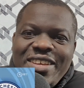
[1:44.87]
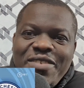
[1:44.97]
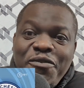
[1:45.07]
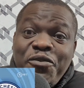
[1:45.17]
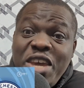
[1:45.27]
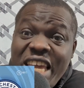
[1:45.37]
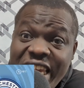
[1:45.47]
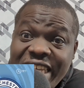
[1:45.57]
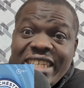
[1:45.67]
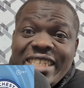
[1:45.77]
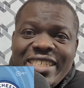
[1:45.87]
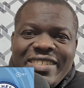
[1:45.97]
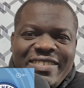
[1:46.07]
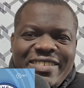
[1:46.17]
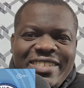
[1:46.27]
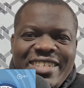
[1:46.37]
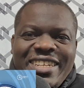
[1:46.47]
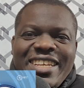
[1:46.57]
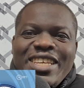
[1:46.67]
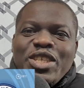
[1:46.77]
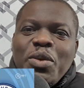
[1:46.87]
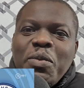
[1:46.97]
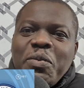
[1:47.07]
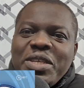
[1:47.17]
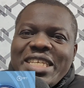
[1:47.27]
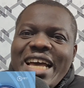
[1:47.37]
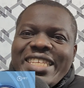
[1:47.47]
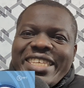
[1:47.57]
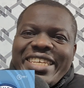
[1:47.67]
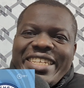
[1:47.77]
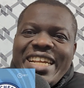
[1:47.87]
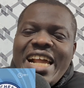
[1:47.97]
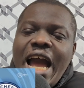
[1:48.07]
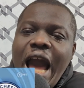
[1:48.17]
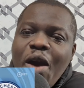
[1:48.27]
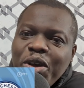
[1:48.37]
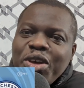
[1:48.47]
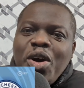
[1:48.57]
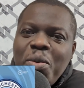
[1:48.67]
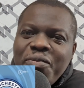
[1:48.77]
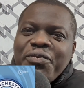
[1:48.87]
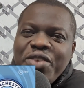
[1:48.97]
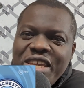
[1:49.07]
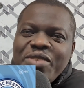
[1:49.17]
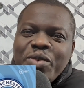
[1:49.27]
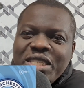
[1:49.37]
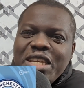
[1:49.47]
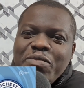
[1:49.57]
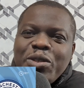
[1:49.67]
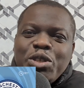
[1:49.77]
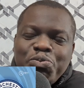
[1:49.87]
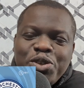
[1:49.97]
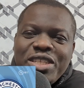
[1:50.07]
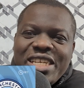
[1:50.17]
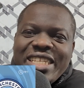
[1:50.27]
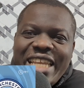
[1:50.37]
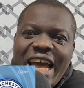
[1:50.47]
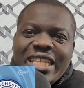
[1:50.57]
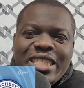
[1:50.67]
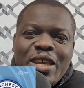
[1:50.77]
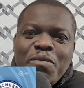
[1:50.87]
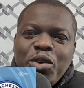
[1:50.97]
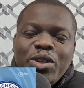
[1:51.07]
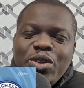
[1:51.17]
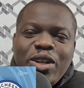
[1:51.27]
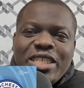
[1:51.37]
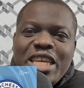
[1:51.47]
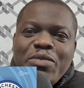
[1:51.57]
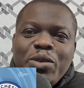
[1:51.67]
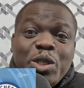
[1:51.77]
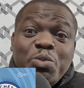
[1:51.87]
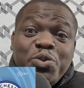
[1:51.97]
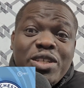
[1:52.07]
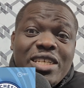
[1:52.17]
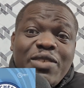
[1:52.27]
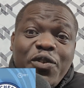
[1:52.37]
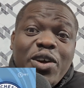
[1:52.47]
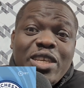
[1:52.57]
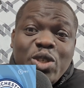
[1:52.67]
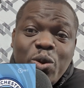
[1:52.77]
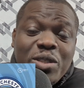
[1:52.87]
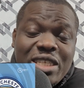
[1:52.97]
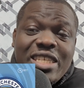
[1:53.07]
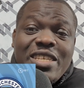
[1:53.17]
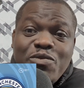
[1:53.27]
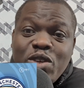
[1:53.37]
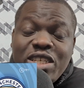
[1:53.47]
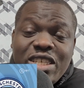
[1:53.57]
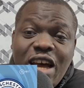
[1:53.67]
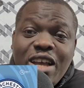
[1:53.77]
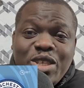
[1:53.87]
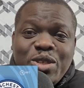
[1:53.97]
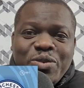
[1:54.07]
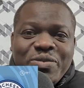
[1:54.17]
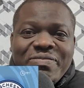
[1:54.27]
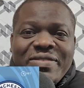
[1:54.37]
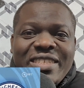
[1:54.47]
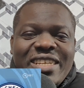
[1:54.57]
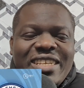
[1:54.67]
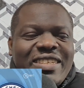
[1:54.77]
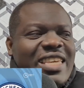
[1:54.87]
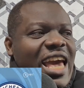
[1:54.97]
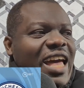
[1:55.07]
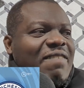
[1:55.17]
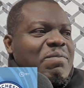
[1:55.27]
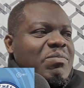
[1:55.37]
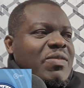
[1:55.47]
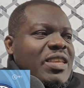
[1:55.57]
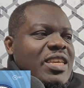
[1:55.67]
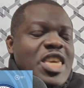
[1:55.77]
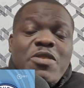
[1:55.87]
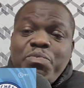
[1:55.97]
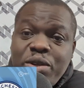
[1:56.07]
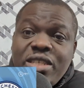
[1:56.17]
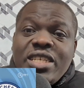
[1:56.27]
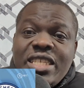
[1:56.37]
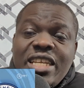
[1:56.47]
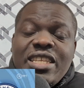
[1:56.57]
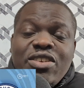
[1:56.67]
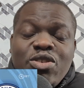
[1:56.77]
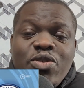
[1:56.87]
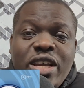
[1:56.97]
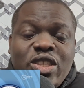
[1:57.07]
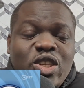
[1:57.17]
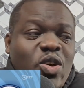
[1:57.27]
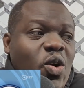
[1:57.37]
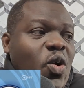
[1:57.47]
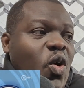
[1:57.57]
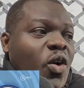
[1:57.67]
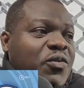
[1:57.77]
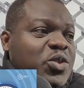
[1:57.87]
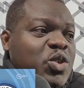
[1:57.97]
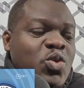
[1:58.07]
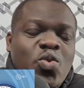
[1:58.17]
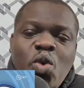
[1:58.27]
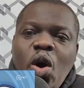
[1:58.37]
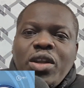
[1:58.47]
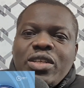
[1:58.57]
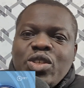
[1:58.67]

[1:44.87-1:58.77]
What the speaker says: Finn, someone was asking, how come Finn was able to predict that but not able to predict for his own team, which is Arsenal? Yeah, he predicted the correct score of 2-1.